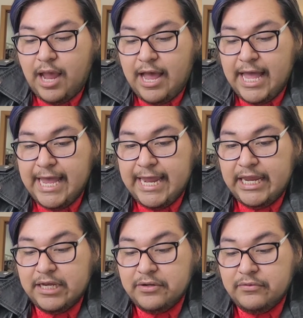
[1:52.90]

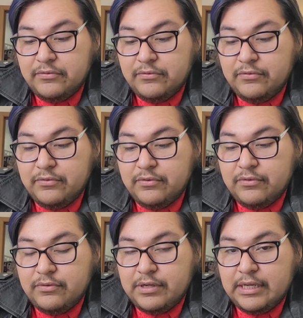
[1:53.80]
I
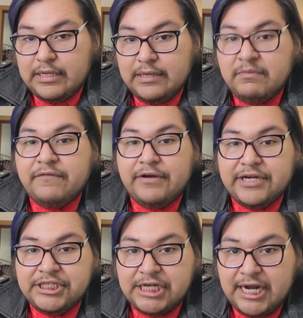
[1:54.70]
am a
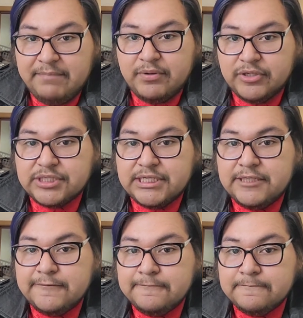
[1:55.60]
very shy
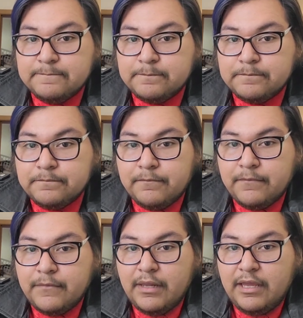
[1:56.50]
person,
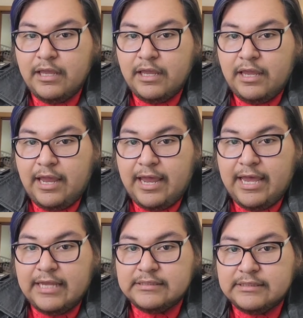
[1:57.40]

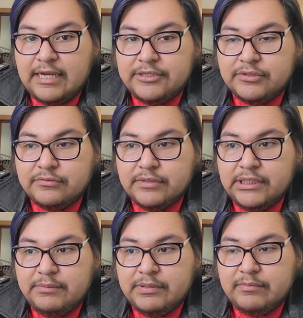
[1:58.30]
and I don't
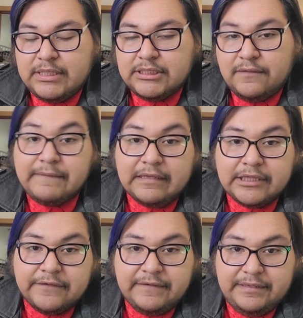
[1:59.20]
really put myself
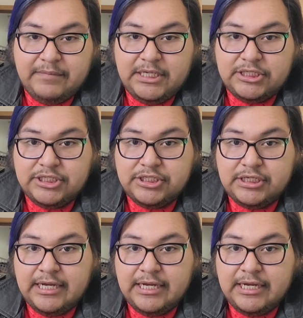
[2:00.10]
out there very much.